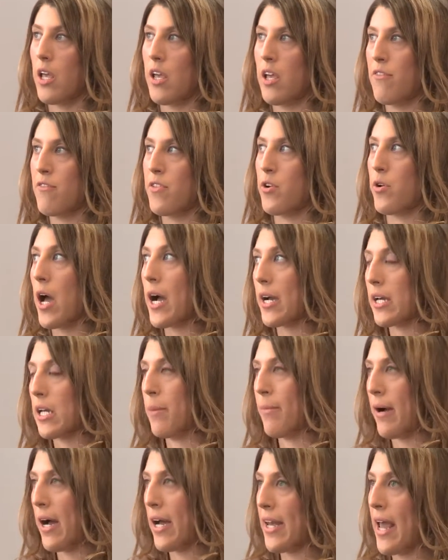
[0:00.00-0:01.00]
if they're not going
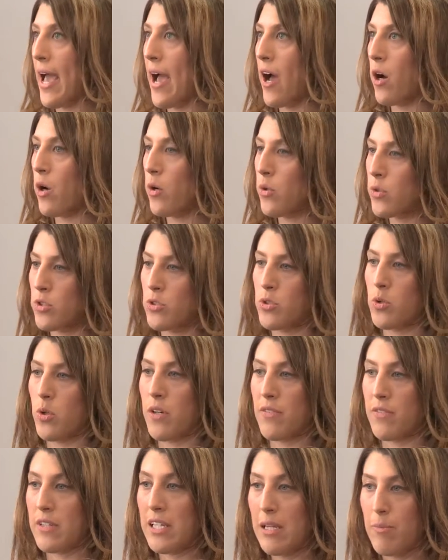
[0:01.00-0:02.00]
to buy now, you
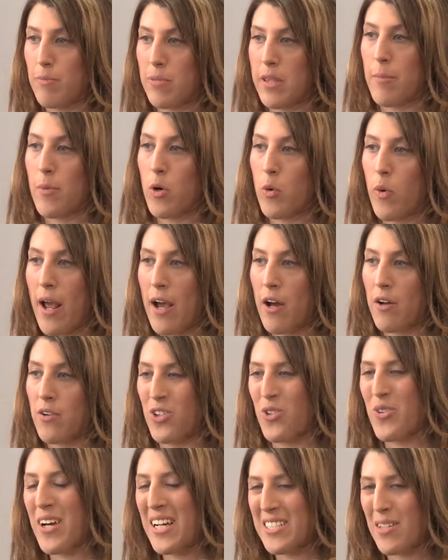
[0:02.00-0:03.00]
sort of keep them
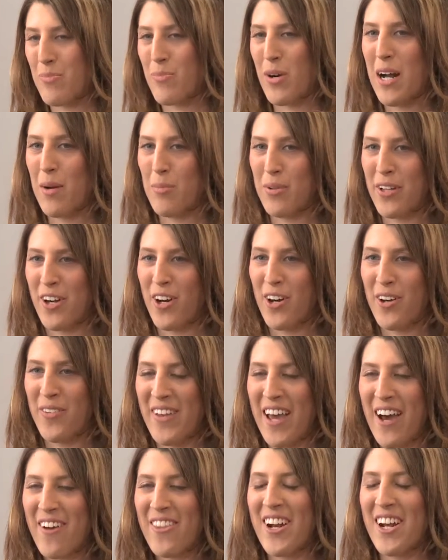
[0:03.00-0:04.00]
around. You guys have probably all,
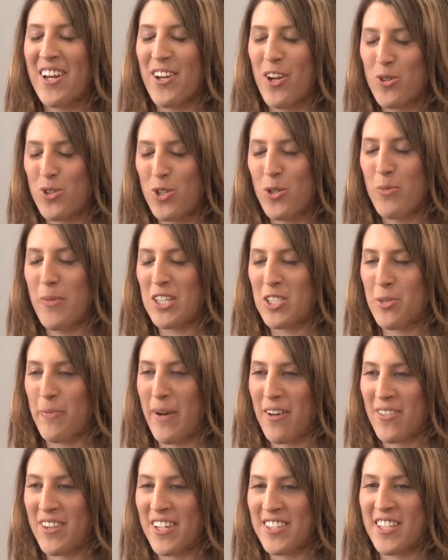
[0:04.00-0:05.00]
now that I know too much
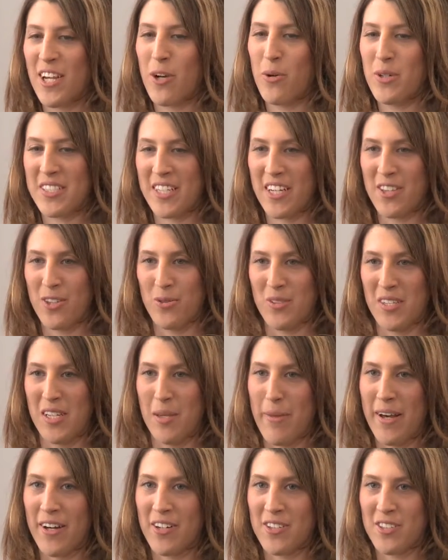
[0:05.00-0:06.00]
about this, I always get those
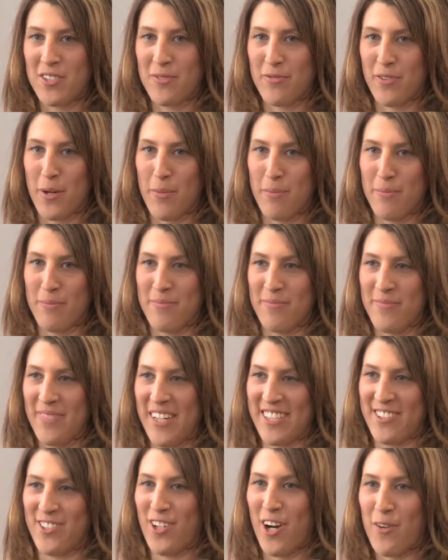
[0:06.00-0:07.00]
emails from
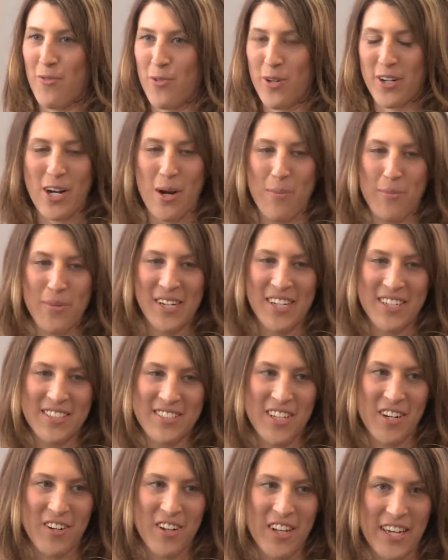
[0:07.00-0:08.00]
like software
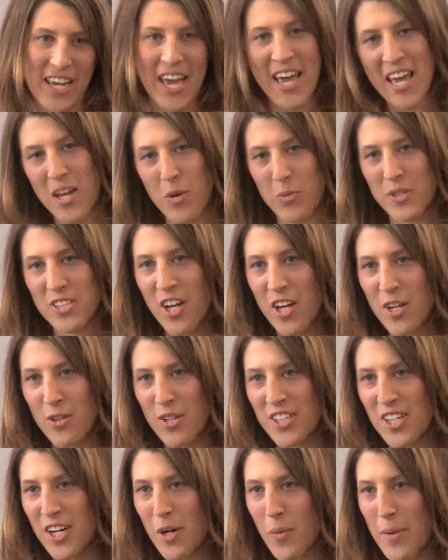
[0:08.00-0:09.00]
companies that are like, hey, we saw you
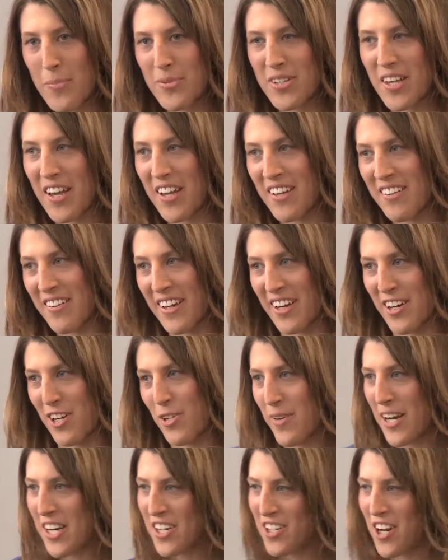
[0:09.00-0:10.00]
looked at our website. Like, are
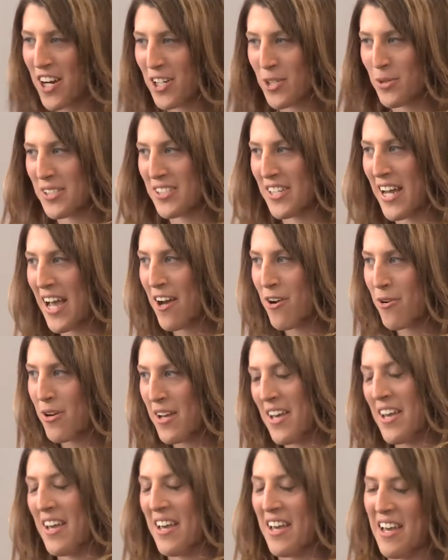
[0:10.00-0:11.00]
you ready to talk to us now?
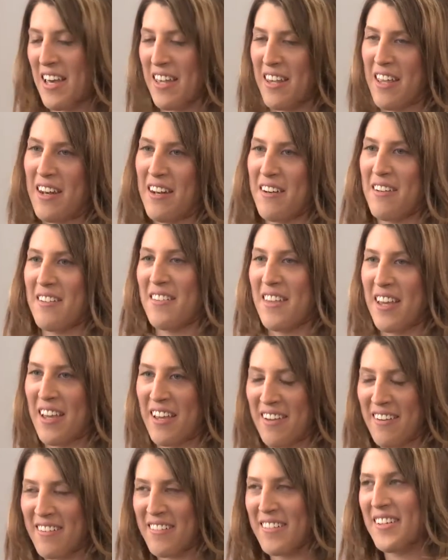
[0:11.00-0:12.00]
And then
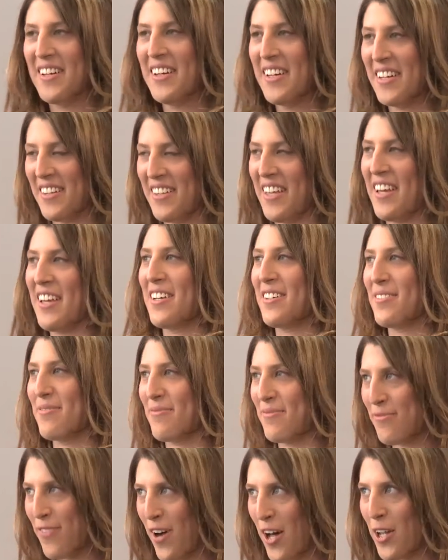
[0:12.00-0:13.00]
they, they
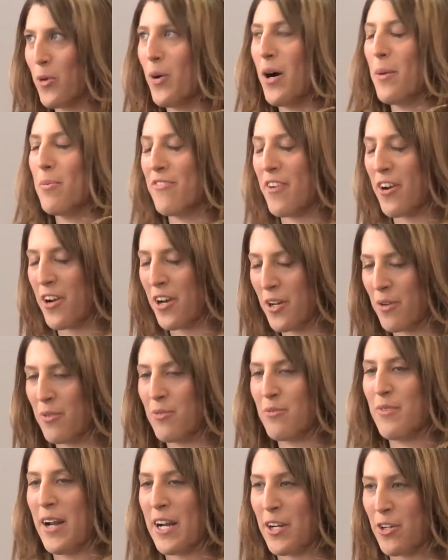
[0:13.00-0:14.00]
follow up very
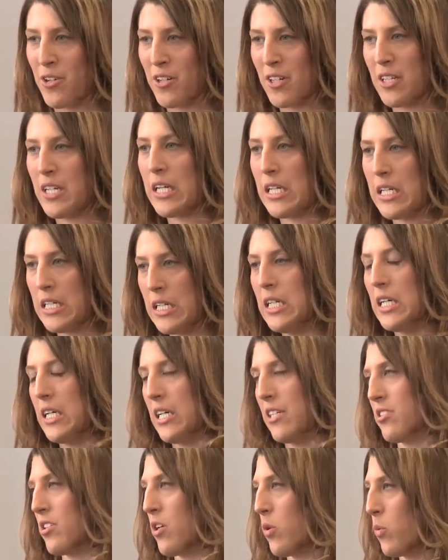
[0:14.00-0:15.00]
regularly.
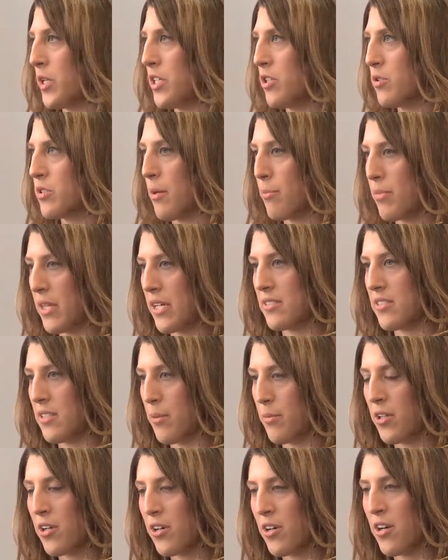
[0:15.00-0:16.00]
And so we do something
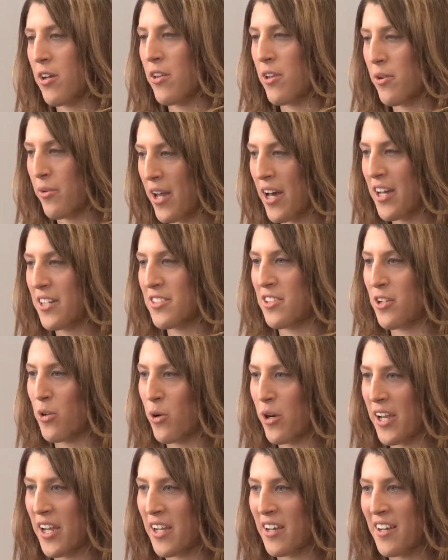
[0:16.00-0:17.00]
similar, although not as
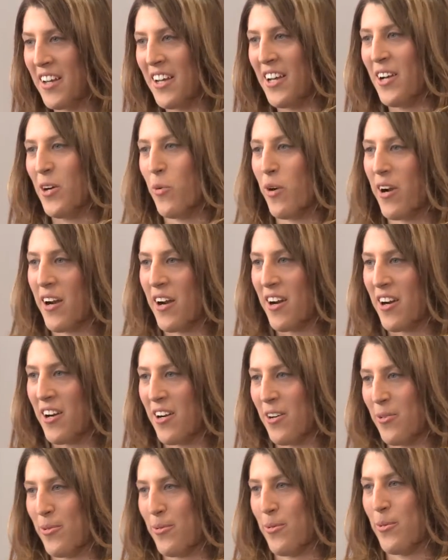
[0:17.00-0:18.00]
annoying,
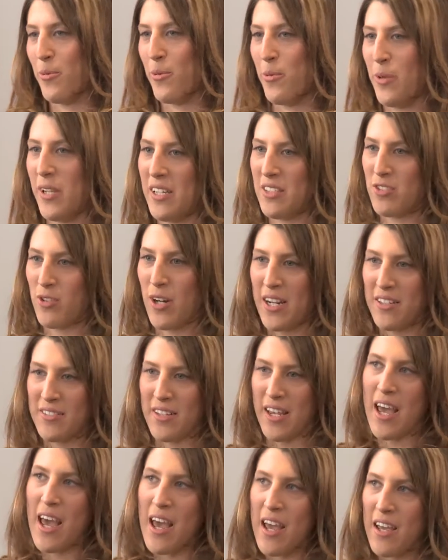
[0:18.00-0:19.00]
where we try and
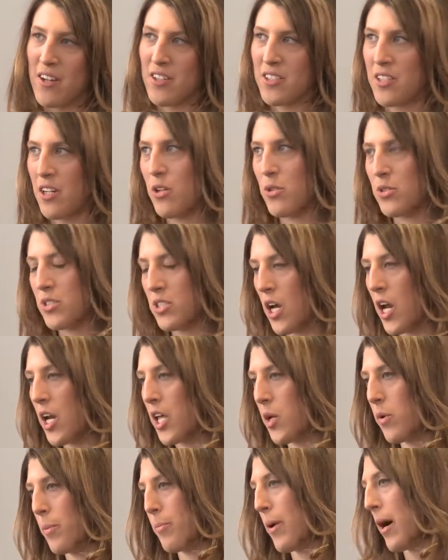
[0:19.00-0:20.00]
say, hey, here's a new
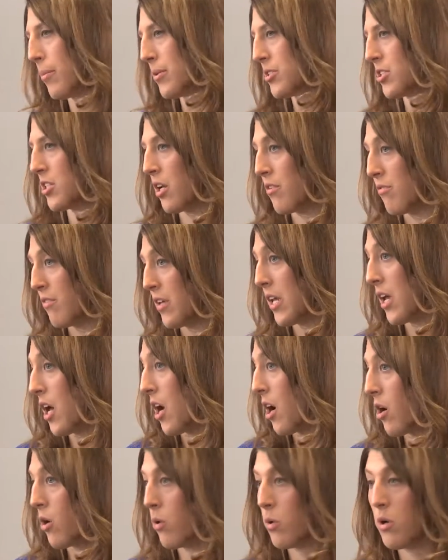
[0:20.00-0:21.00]
study we published on
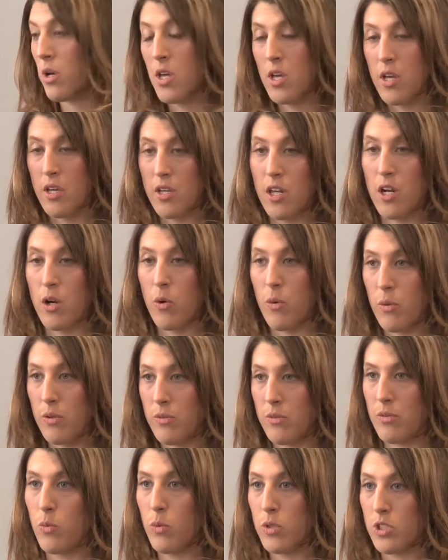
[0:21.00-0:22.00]
video you know,
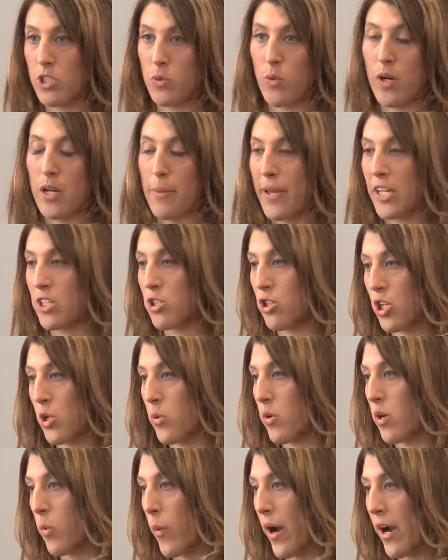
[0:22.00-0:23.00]
just want to make sure
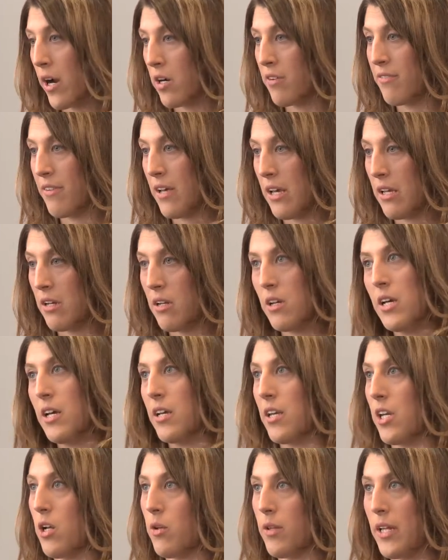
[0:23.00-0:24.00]
you were aware of it.
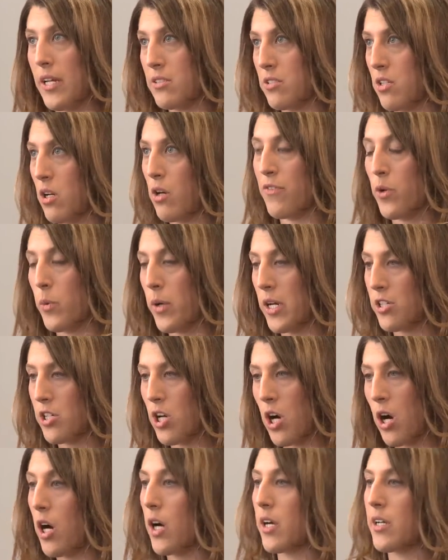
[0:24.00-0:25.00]
You know, let us know if you want to
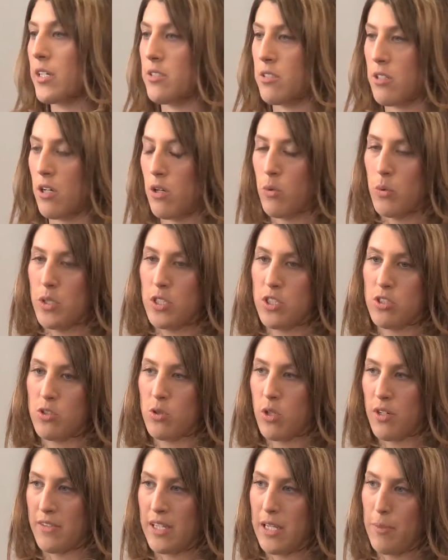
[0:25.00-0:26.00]
talk. And so we just
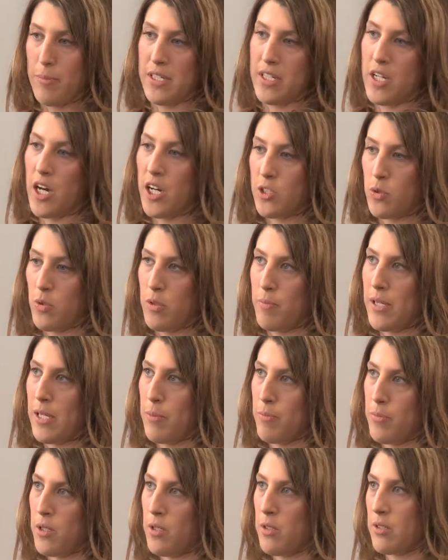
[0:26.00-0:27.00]
sort of keep in touch with
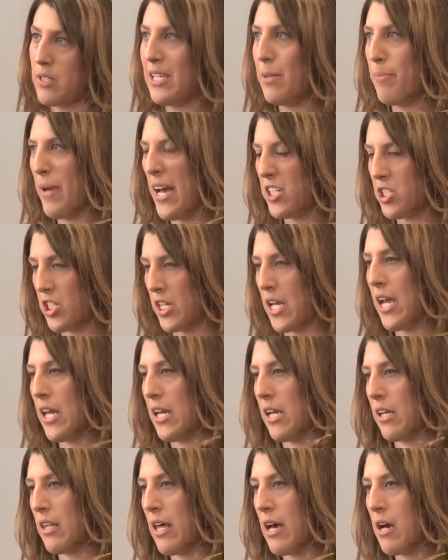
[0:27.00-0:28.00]
people, keep
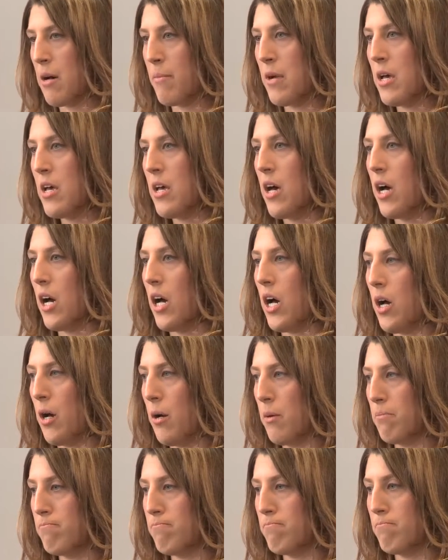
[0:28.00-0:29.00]
educating them,
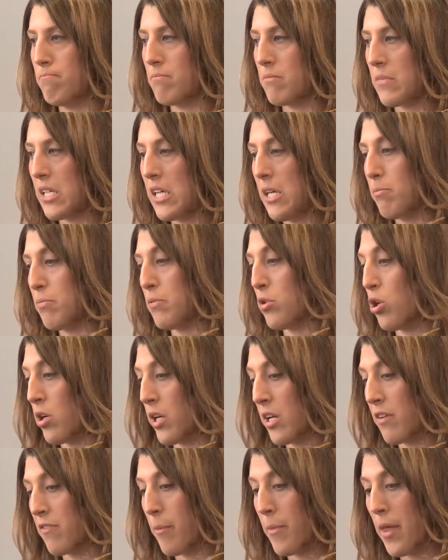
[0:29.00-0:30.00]
um, keep
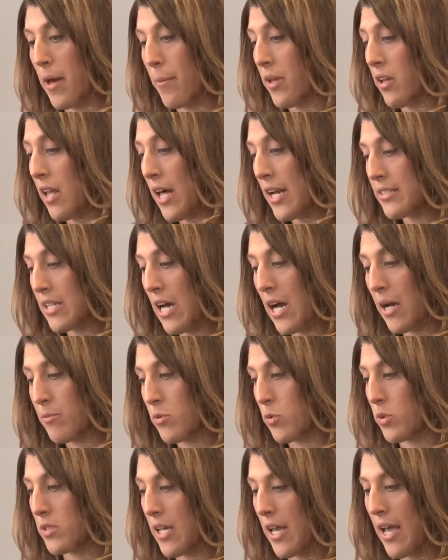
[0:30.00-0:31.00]
learning from them. A lot of
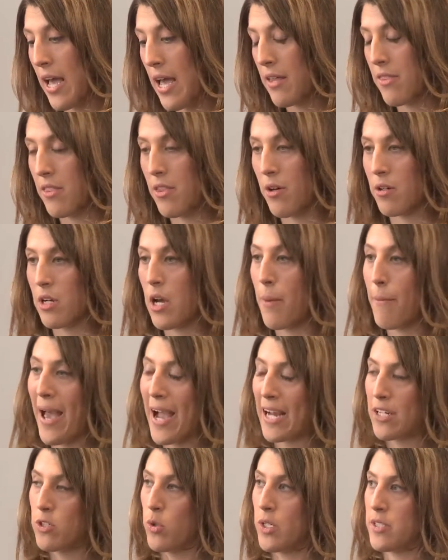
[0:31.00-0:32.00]
times we'll say, hey, they'll come
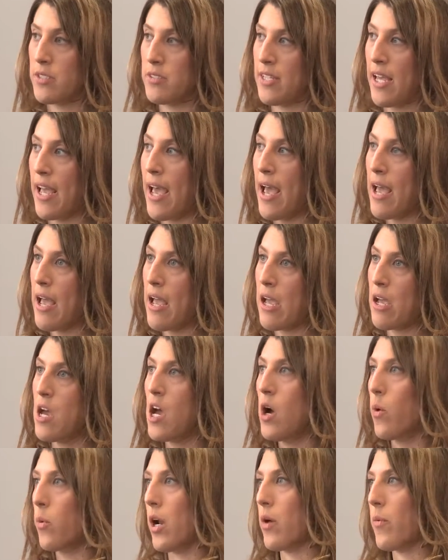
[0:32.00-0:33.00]
back to us and say, hey,
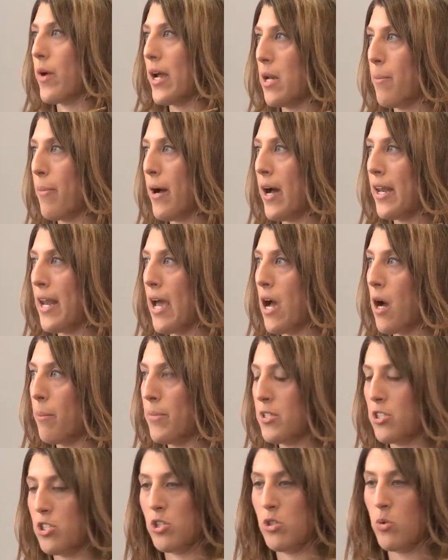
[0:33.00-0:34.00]
we're not ready to buy now,
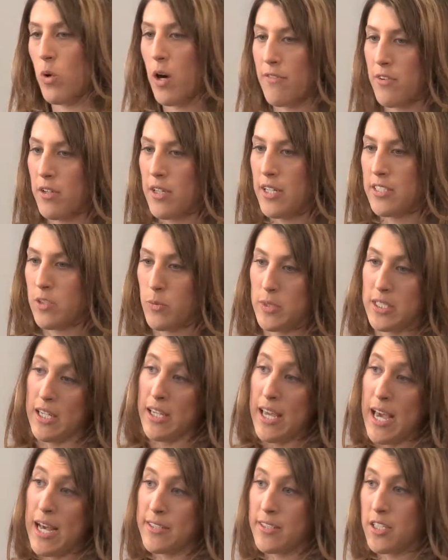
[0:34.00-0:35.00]
but do you offer this? And we say,
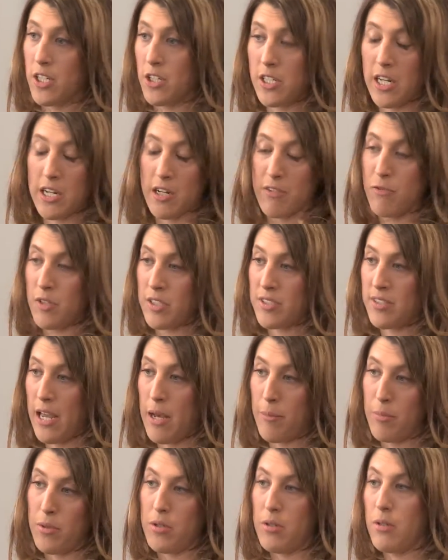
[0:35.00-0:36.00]
yes, here, take a free
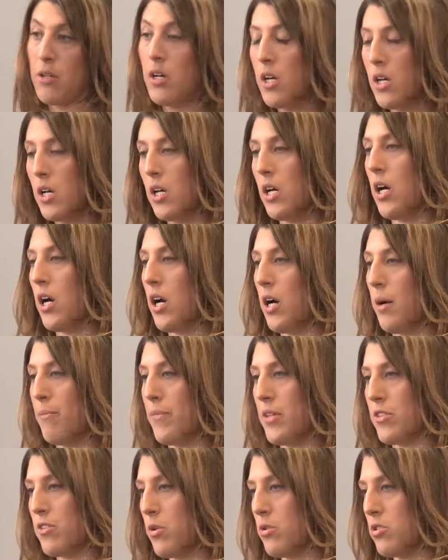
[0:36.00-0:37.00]
sample. Um,
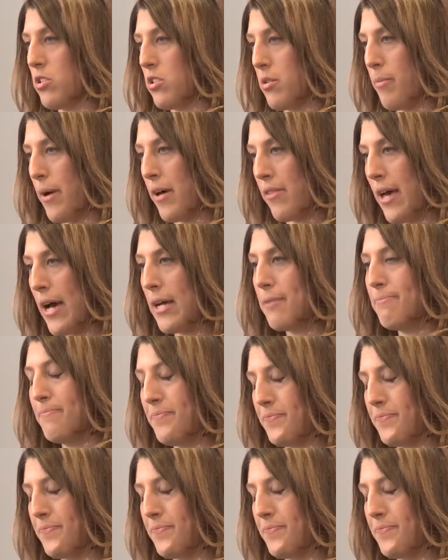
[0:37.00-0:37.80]
and so it's just about that.